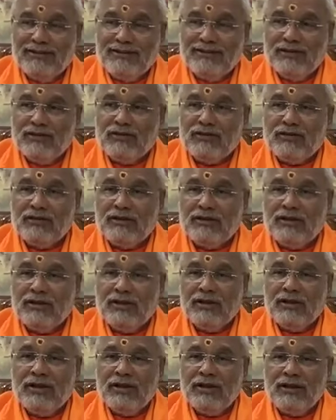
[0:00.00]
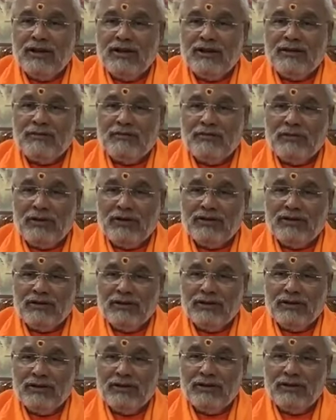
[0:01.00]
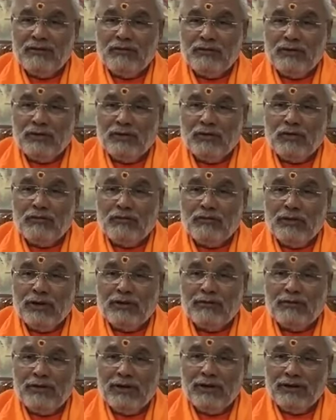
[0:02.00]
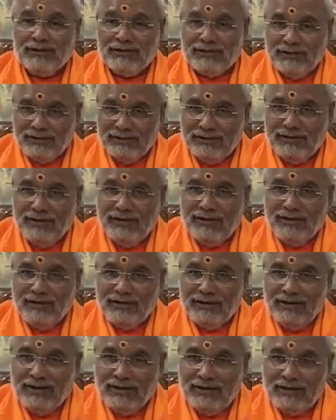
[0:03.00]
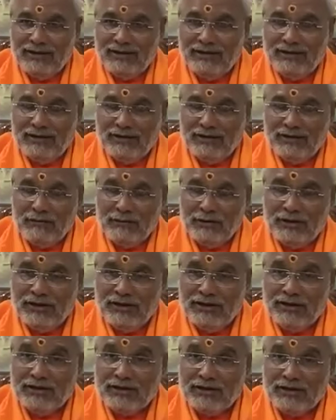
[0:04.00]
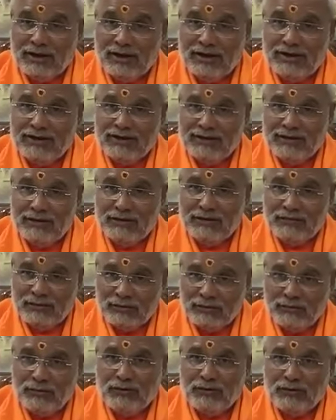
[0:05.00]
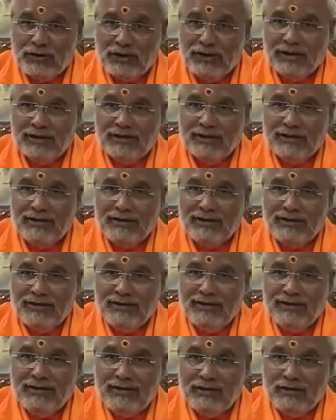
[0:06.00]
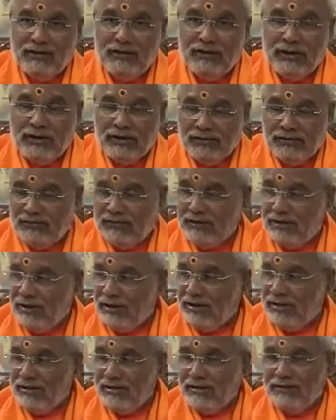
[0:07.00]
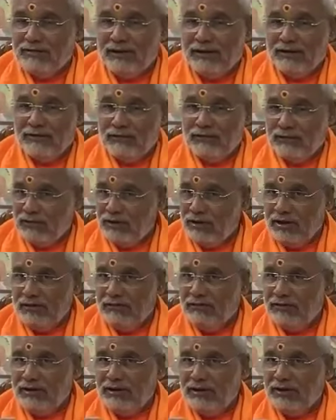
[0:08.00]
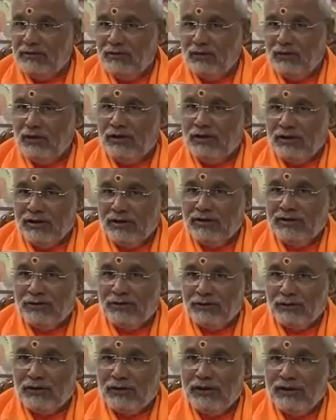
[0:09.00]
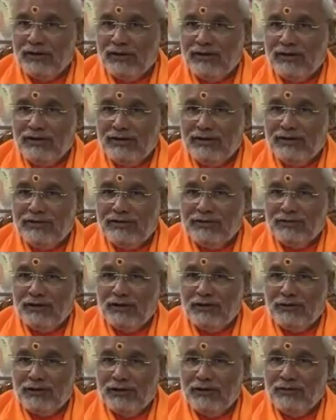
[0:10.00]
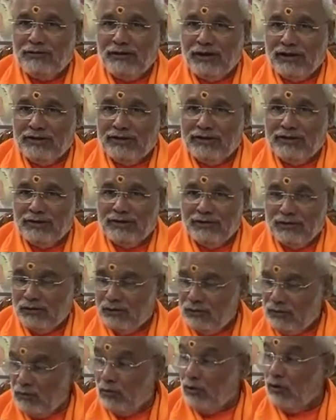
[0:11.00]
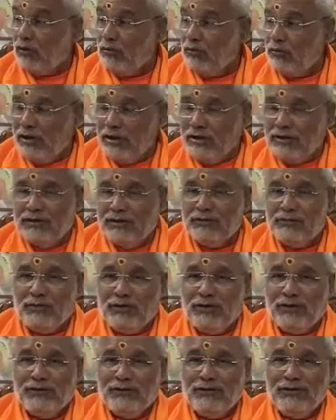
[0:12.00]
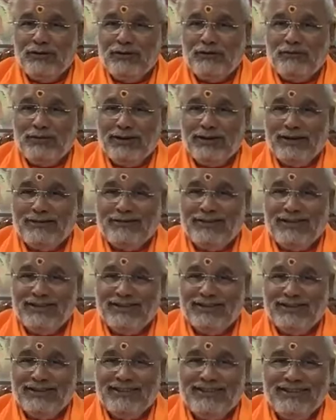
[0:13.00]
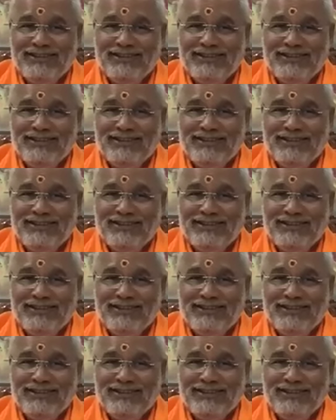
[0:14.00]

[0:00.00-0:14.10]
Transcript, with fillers: Yesterday I had a fasting, give me good breakfast. That it, I mean, he starts that from today. You see, he tells his wife, today evening I have not eaten, okay? So I have done fasting. So tomorrow make this particular breakfast.